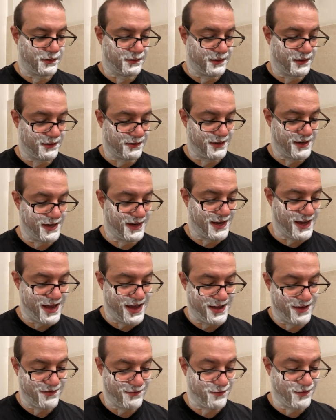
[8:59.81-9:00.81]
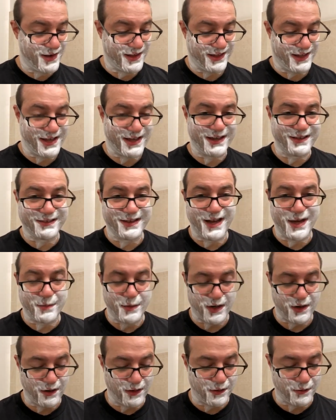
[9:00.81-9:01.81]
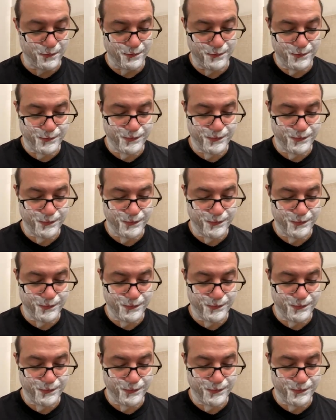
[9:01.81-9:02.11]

Didn't take really any time at all.